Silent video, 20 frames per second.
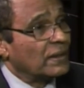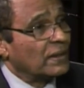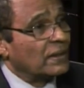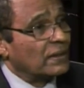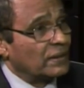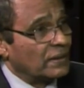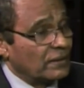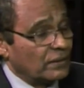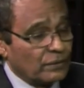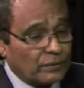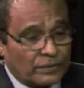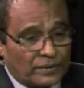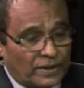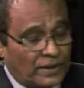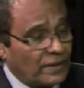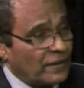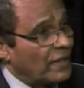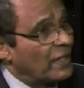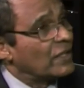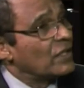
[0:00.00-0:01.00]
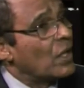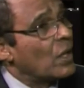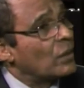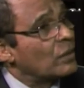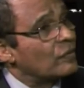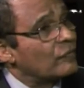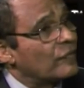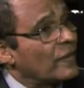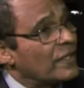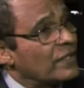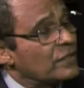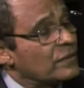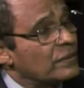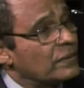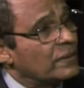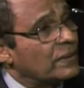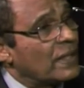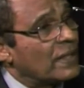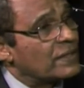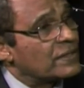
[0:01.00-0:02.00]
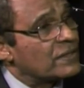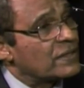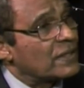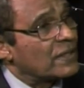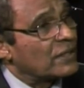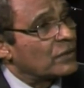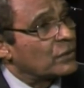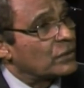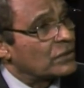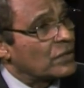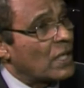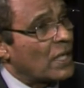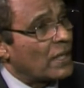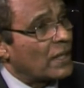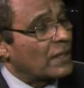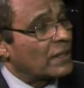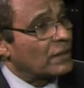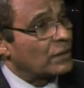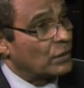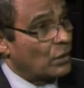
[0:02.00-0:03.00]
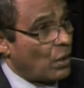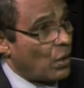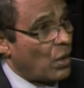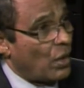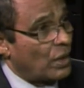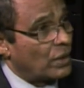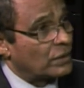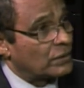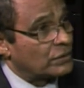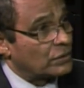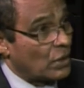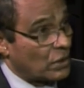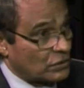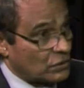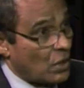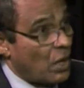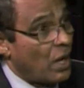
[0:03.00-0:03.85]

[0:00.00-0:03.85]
You know, they know how to find you, and that's kotaklaw.com.